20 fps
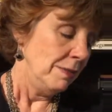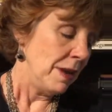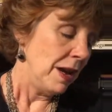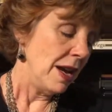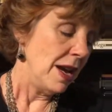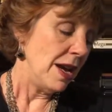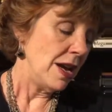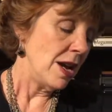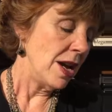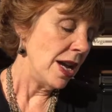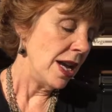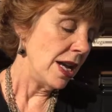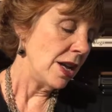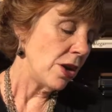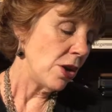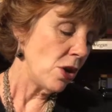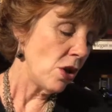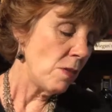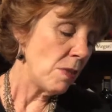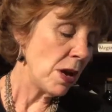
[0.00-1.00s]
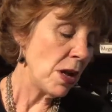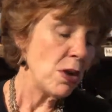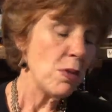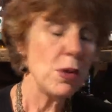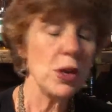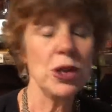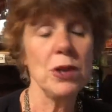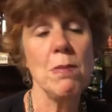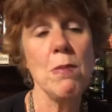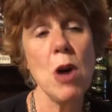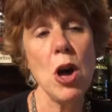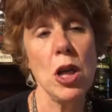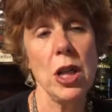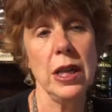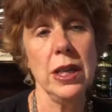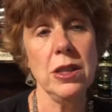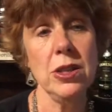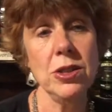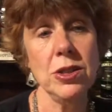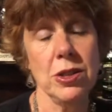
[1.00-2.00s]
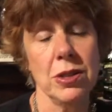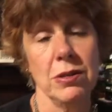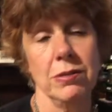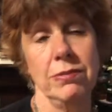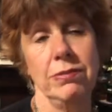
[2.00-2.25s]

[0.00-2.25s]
And her mother was a Mullins.